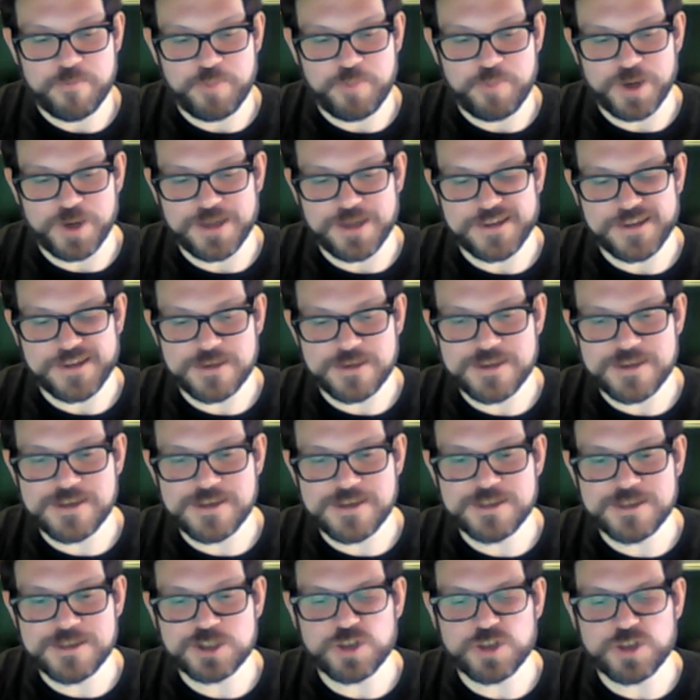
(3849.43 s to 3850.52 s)
but
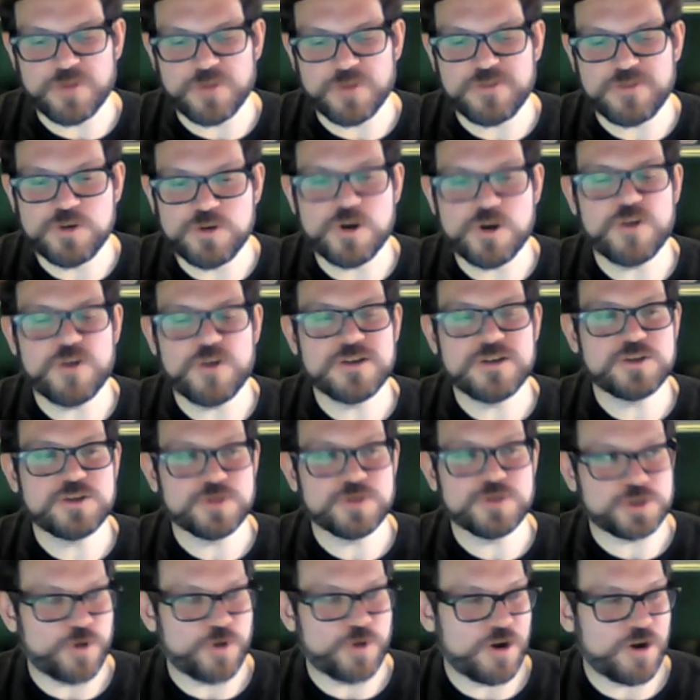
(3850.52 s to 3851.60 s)
so if you go into a
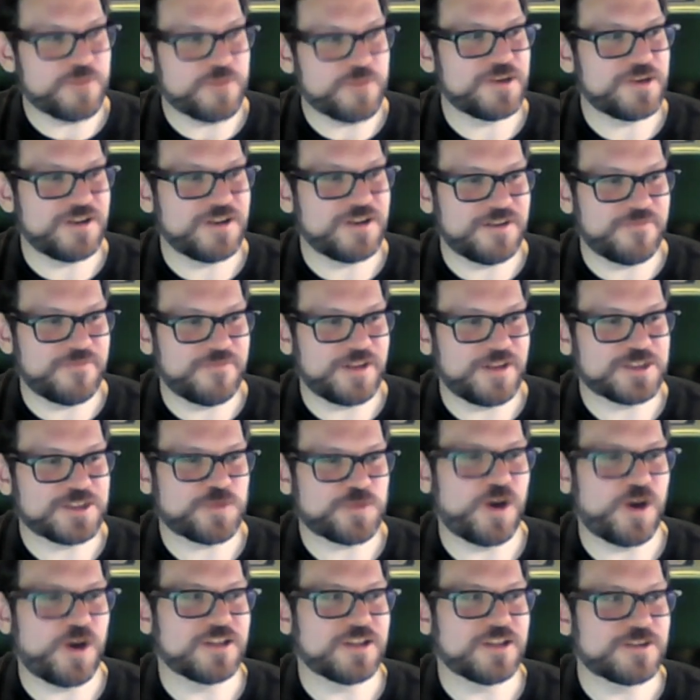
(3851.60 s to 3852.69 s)
tournament, an Advanced
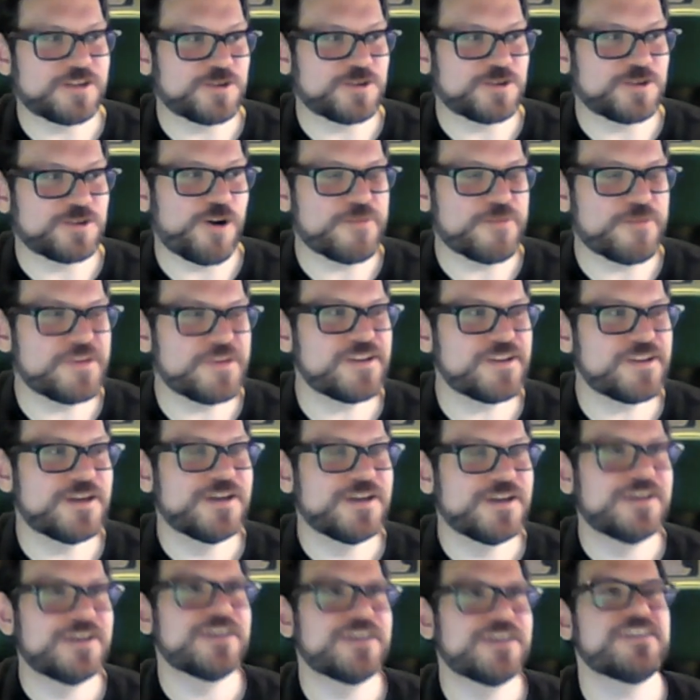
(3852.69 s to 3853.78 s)
Squad Leader tournament,
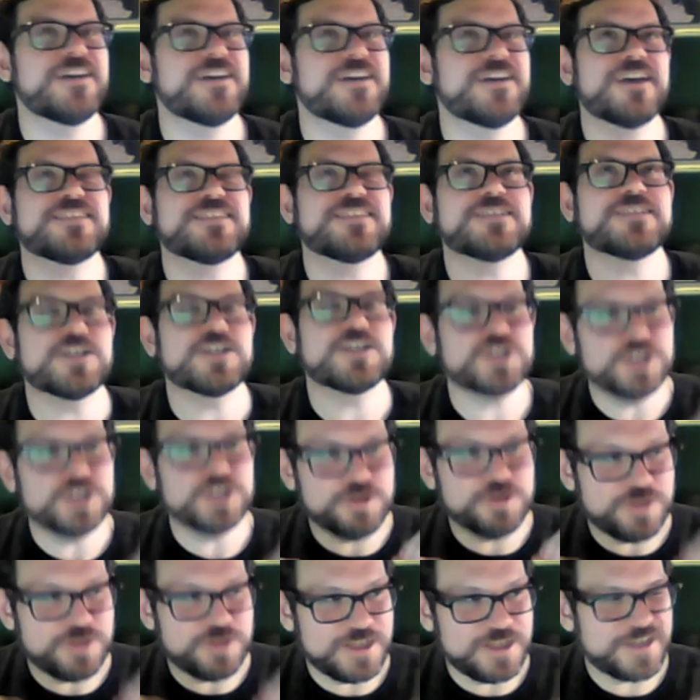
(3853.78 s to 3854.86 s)
it has such a
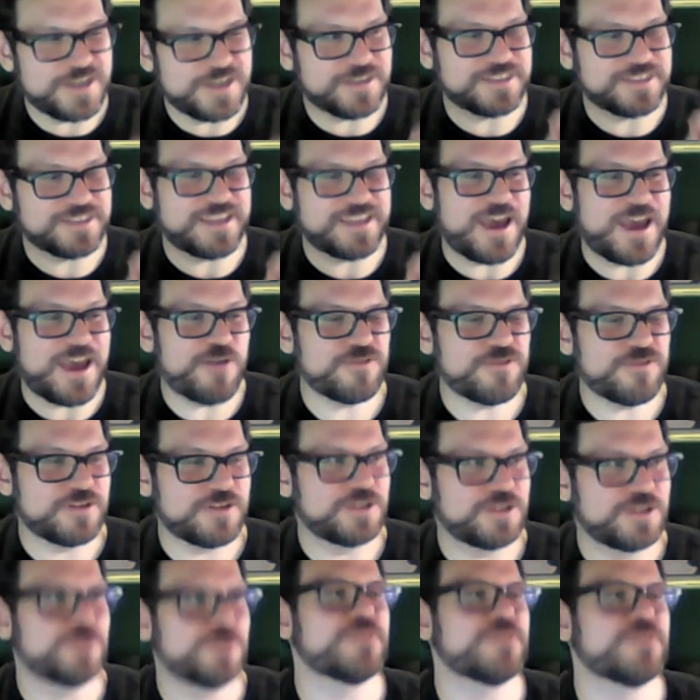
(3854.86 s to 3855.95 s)
unique sound
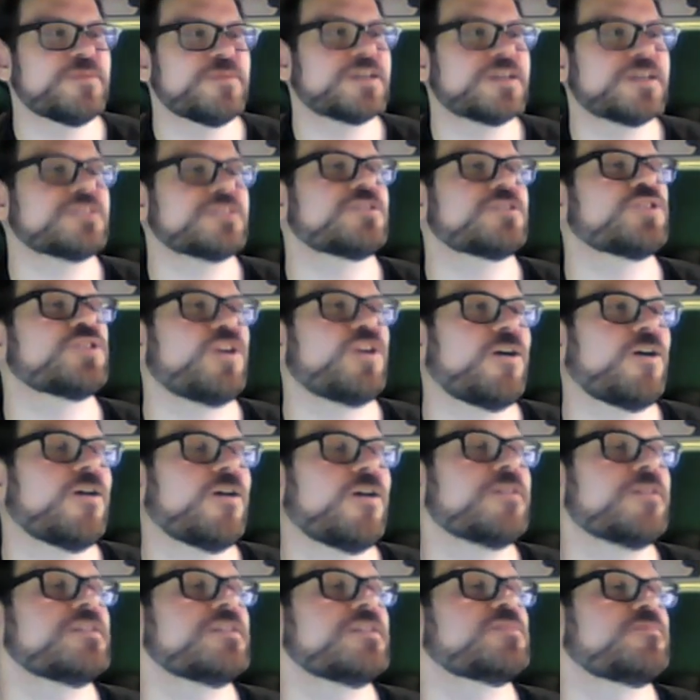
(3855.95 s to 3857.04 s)
to it because there's
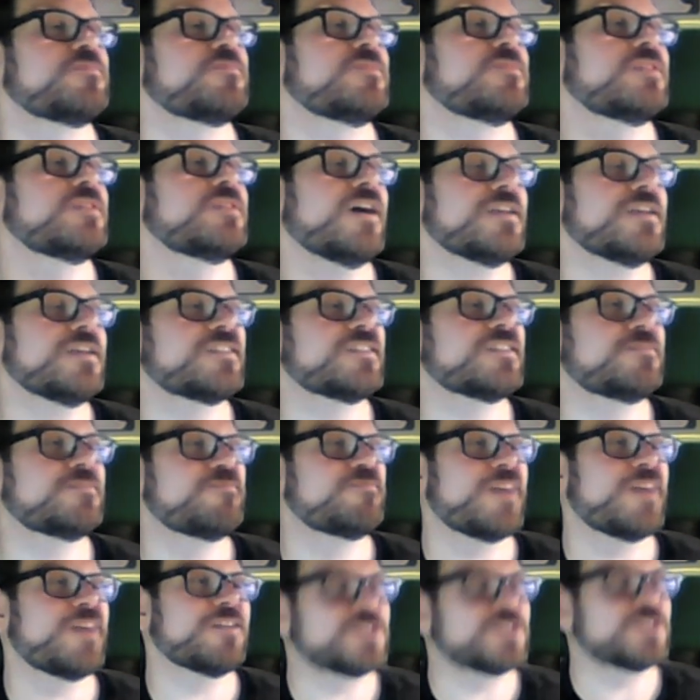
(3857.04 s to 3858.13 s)
all these dice
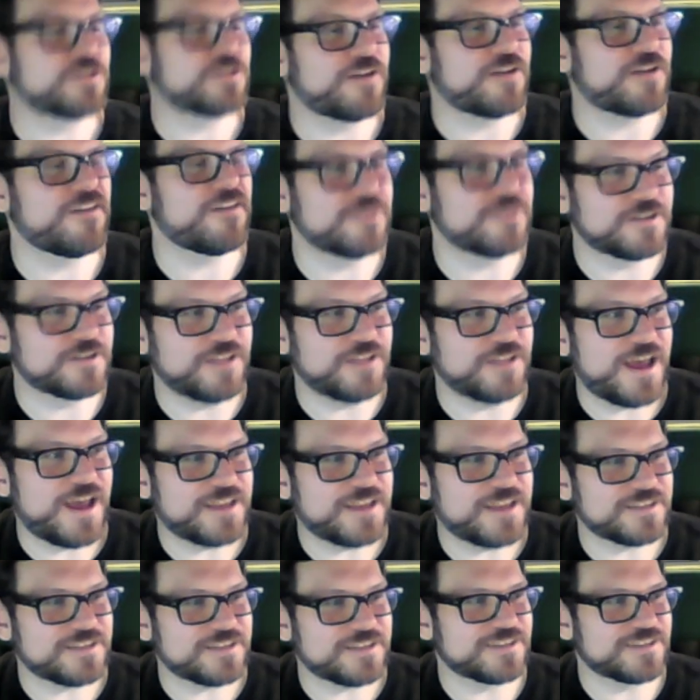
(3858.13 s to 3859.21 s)
bouncing around in
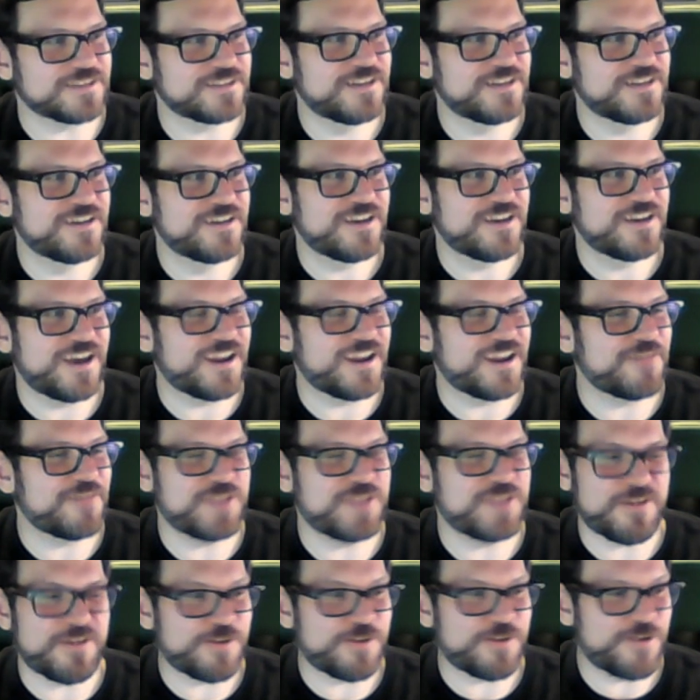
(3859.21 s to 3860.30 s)
glasses. And I've
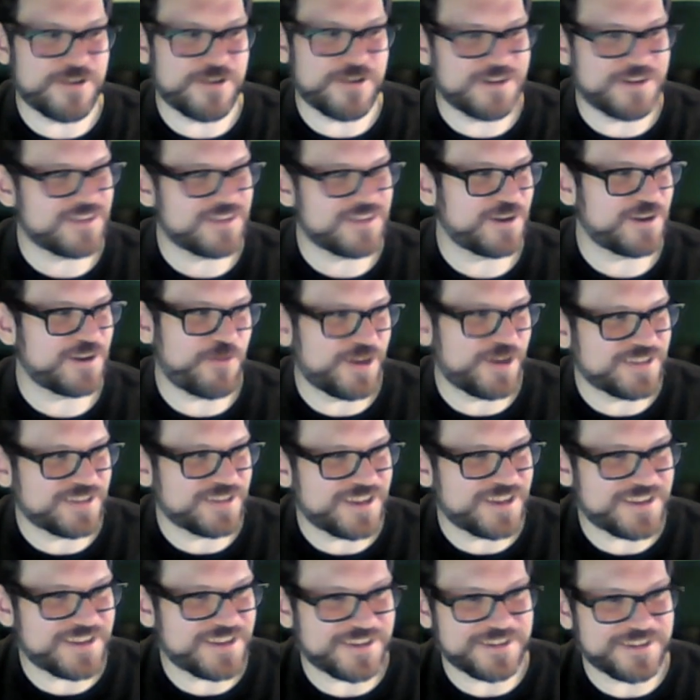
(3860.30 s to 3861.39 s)
never heard anything quite
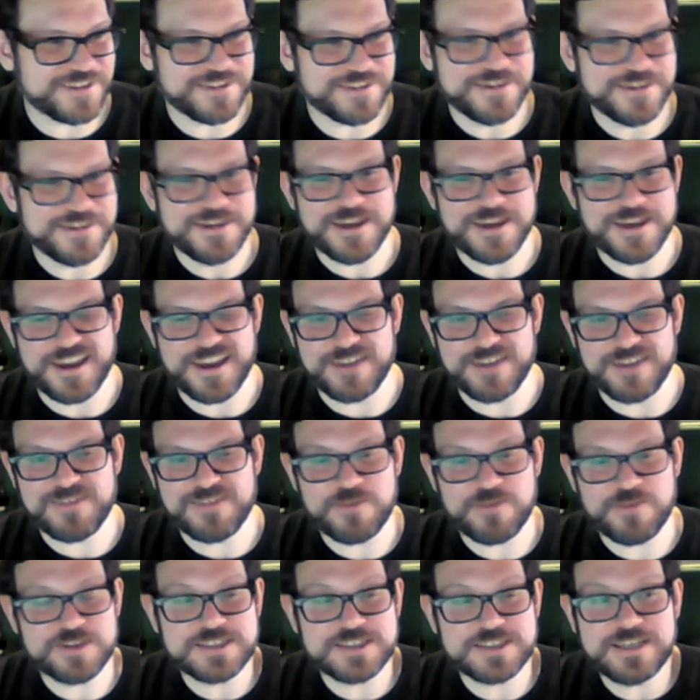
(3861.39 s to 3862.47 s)
like it. And I've
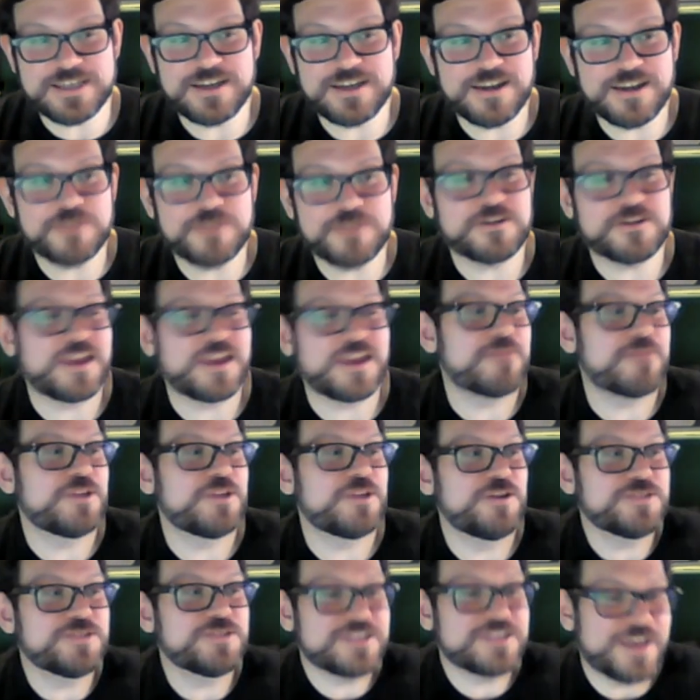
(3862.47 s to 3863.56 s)
never seen any other game that
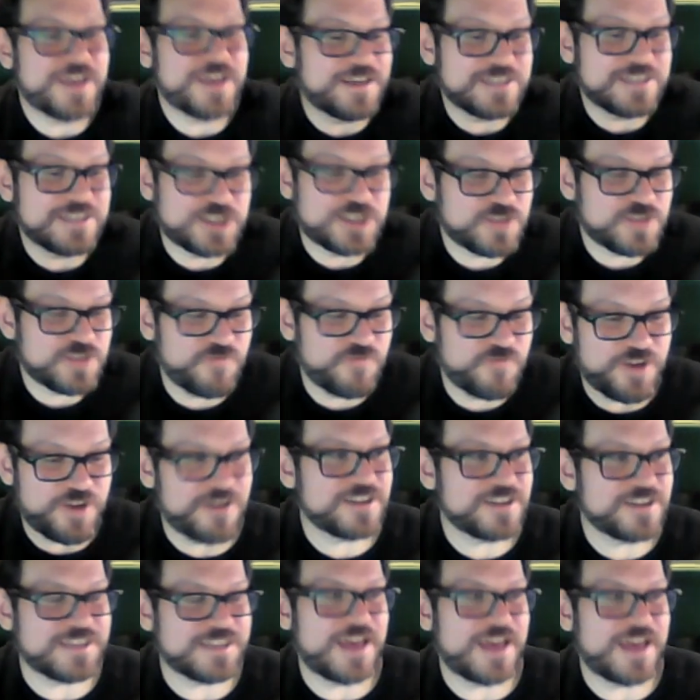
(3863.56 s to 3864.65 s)
uses that. And it's just
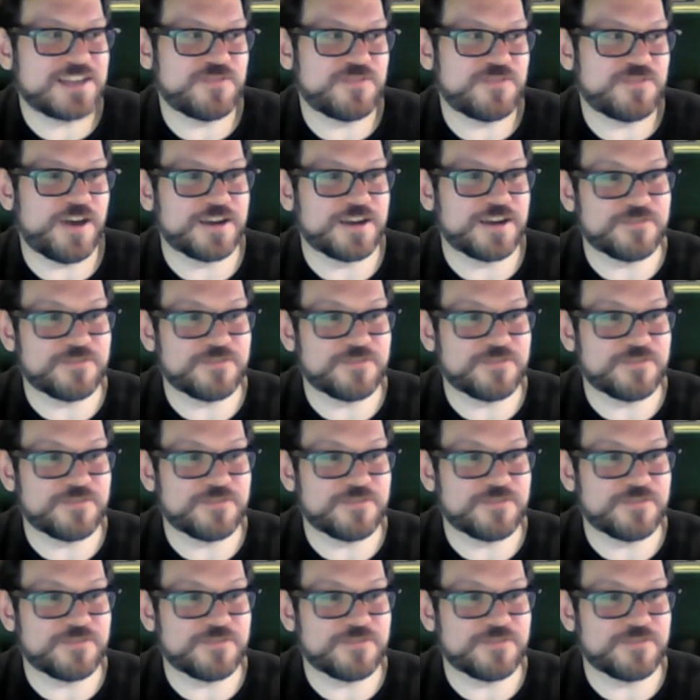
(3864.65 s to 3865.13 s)
very satisfying.